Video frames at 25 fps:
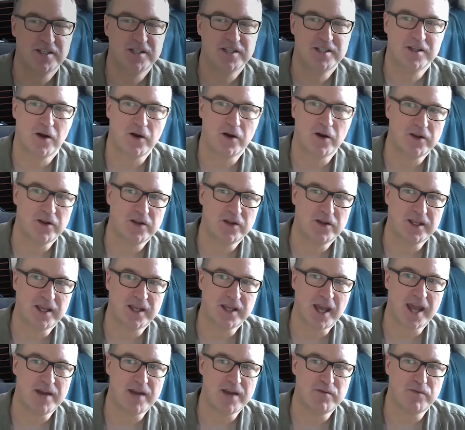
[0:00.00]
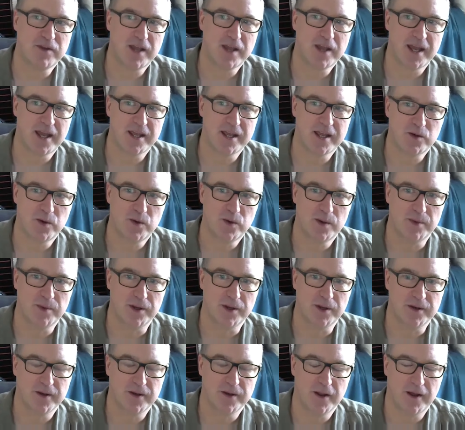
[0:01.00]
design the NVA
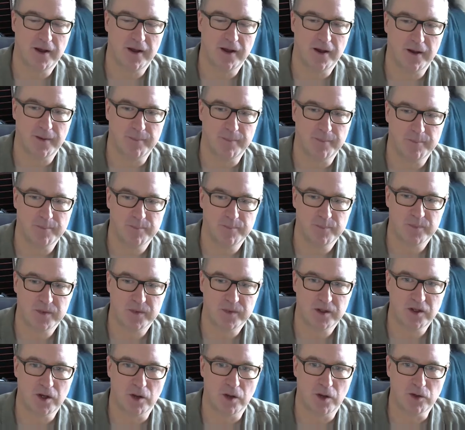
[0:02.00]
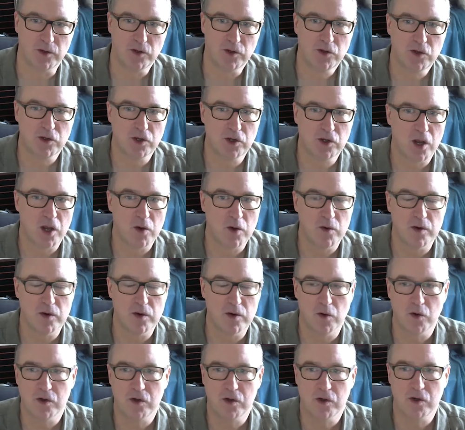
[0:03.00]
equipment, um, you know, you can go and
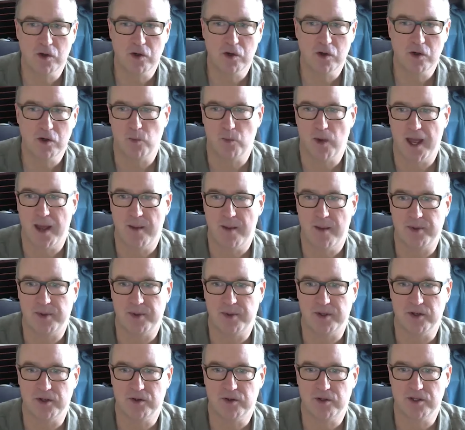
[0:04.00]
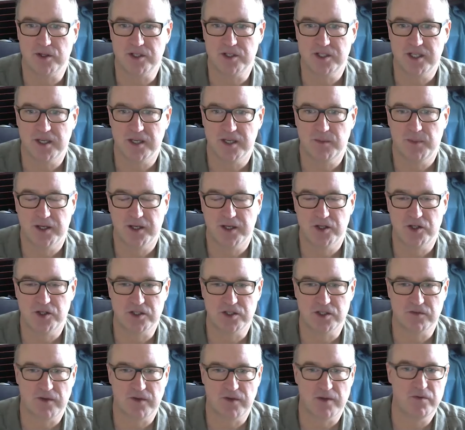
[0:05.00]
look on the web and you can see
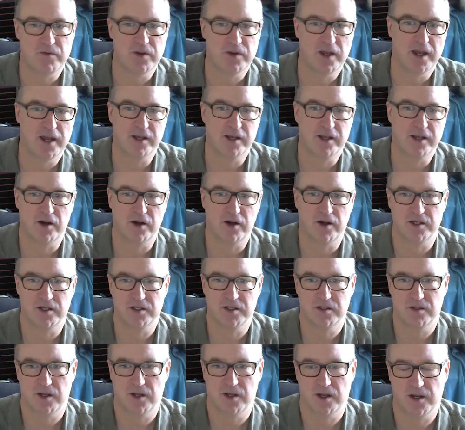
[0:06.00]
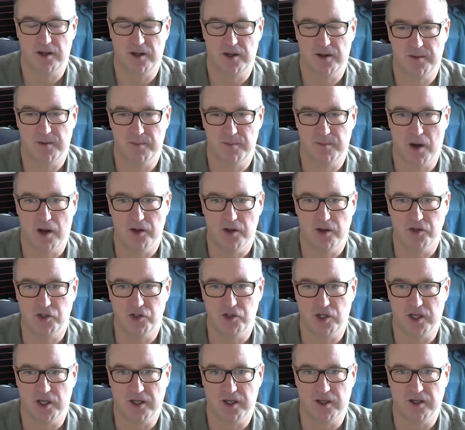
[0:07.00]
pictures of NVA guys uh,
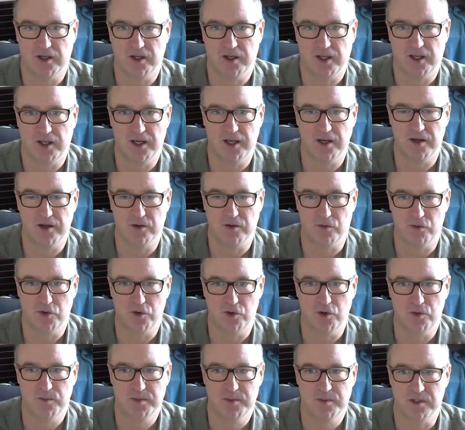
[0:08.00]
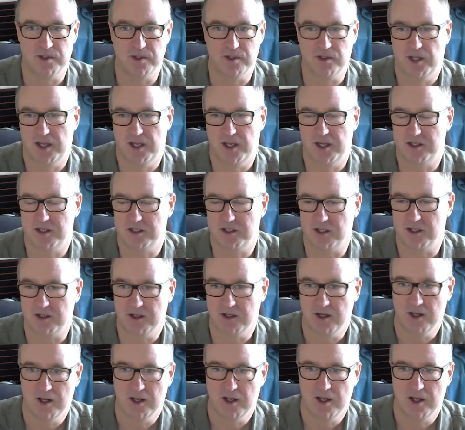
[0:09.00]
marching in groups and things, and